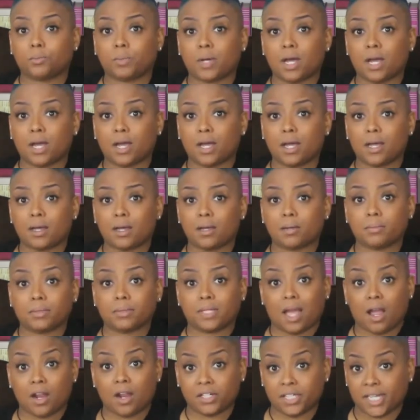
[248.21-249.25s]
mom
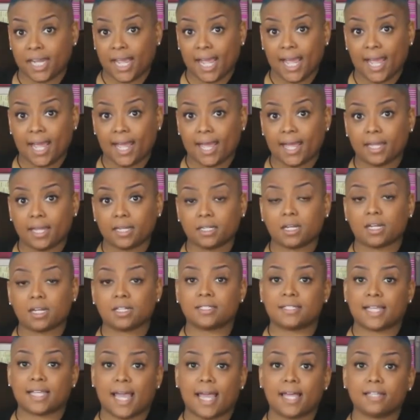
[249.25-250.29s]
or dad,
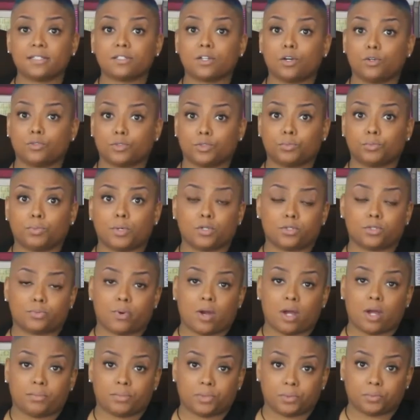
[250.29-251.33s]
because dads go through
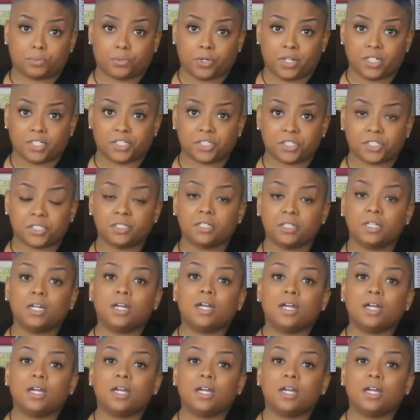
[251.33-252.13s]
postpartum depression,